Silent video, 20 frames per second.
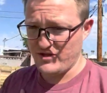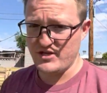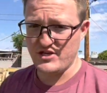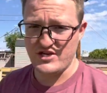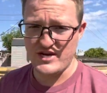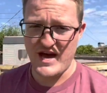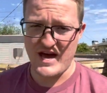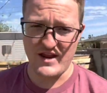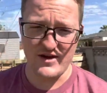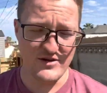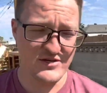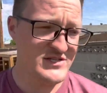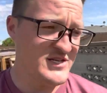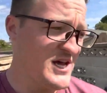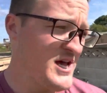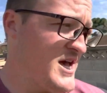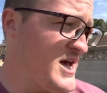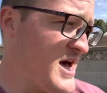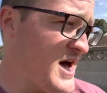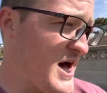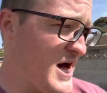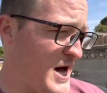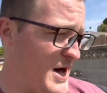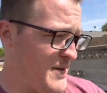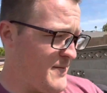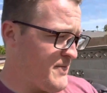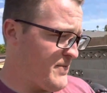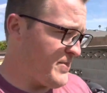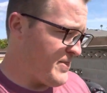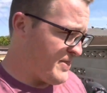shadows.
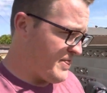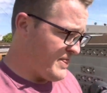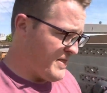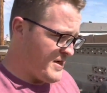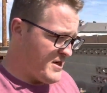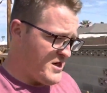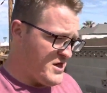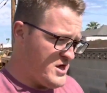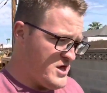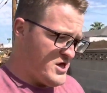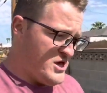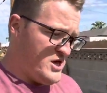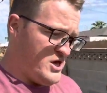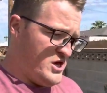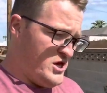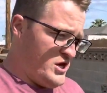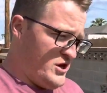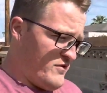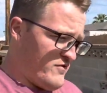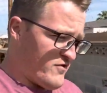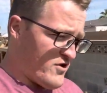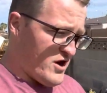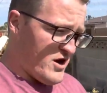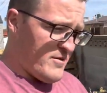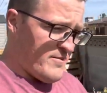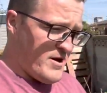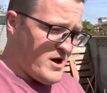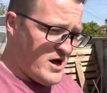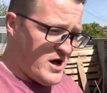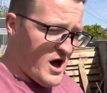Um, from